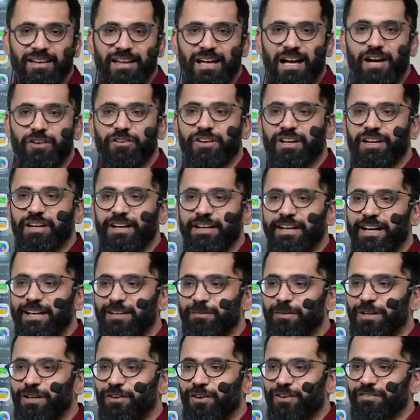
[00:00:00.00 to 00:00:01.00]
How can a
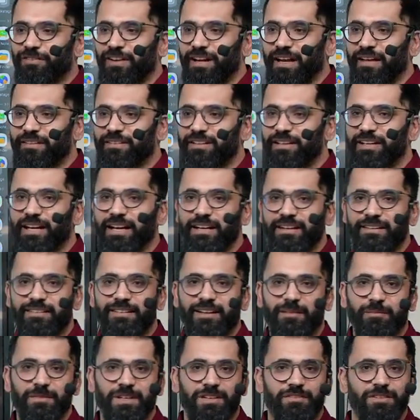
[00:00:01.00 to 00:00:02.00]
debt be non-financial? Debt is
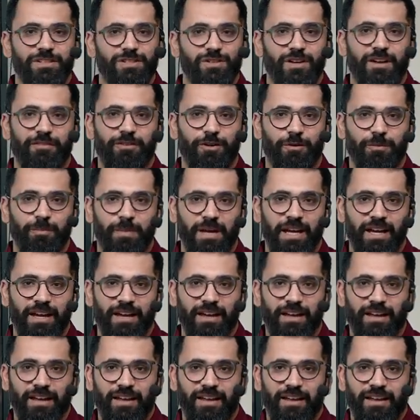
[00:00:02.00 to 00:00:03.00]
something which you have to pay.
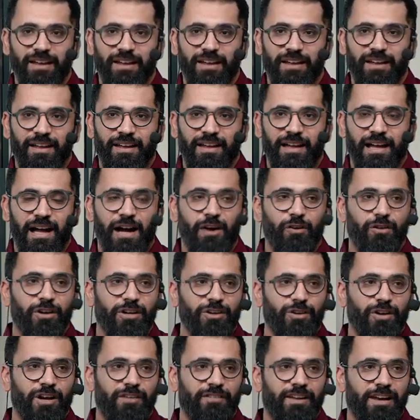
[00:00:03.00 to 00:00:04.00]
How
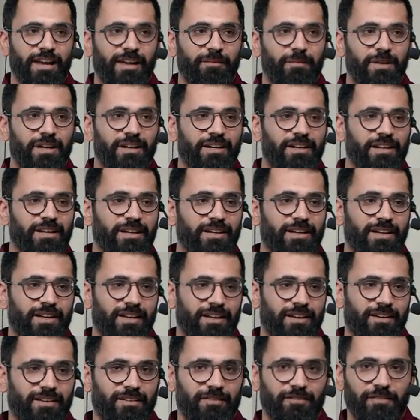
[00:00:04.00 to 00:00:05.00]
can you have a
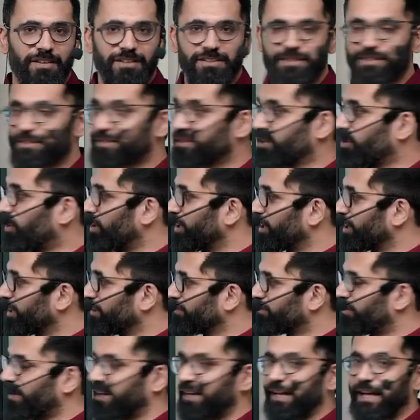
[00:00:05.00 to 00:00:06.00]
liability which is not
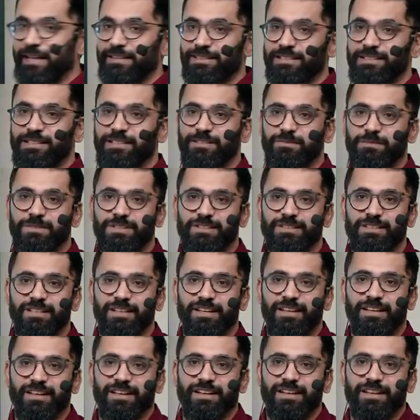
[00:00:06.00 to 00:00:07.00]
in finance terms?
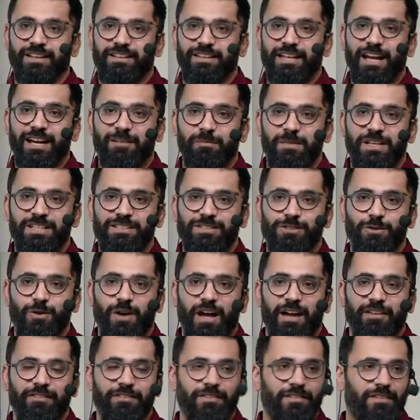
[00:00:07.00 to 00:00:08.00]
That means you
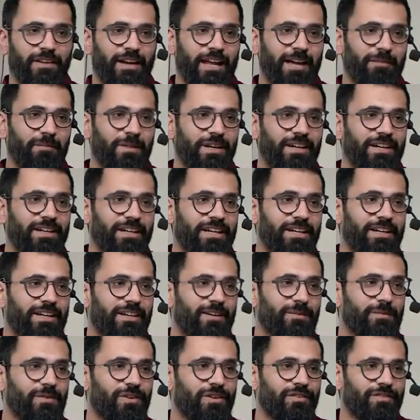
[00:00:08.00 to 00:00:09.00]
have liability in
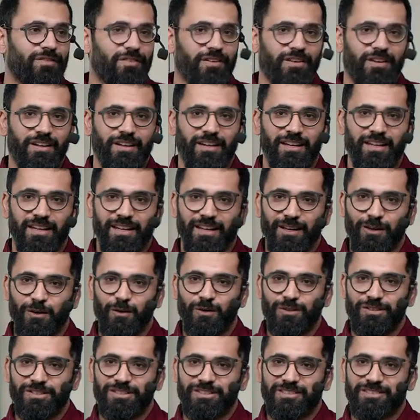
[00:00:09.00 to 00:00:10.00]
terms of real
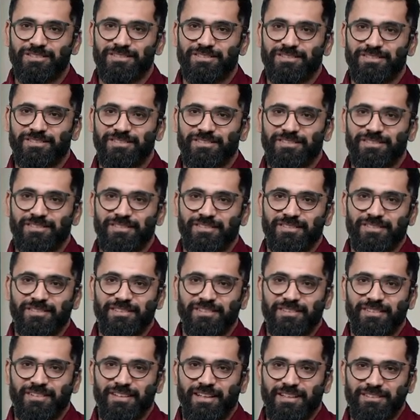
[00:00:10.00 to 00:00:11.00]
goods.
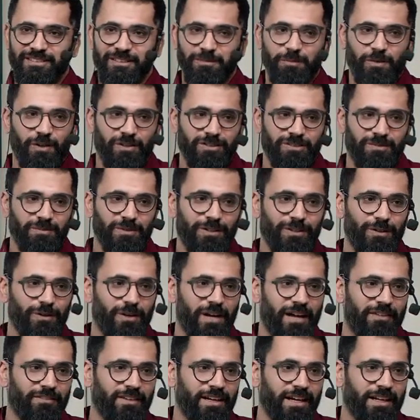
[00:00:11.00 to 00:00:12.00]
Is it possible to
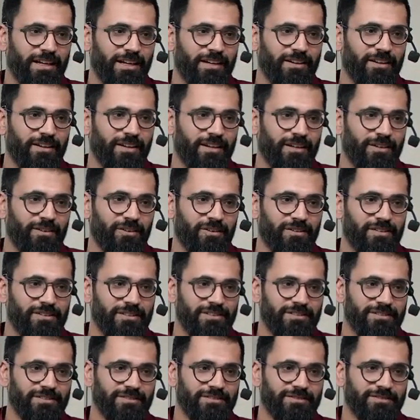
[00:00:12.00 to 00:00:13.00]
have debt in real
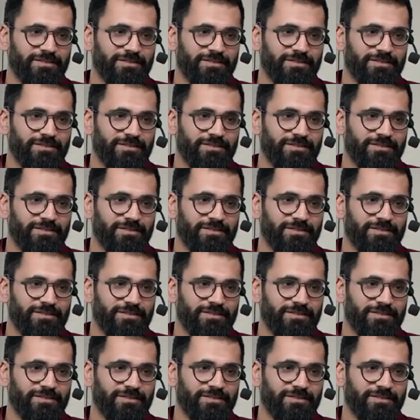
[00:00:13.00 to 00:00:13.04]
goods?